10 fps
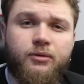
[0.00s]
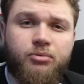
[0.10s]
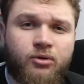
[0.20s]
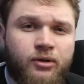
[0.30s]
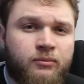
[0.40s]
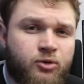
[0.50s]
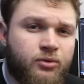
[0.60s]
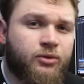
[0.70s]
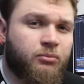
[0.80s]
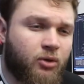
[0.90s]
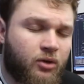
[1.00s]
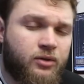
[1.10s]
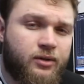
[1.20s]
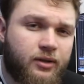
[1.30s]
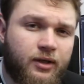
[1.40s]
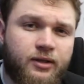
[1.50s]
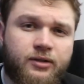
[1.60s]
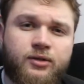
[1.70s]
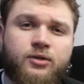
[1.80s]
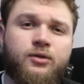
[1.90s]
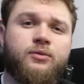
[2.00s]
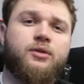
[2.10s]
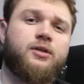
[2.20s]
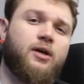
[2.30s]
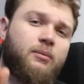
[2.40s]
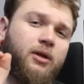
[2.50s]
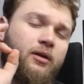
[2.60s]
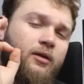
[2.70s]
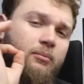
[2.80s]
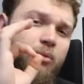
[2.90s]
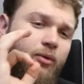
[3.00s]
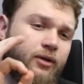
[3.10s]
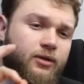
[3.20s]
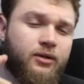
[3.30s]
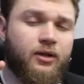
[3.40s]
program draws the box is to determine the point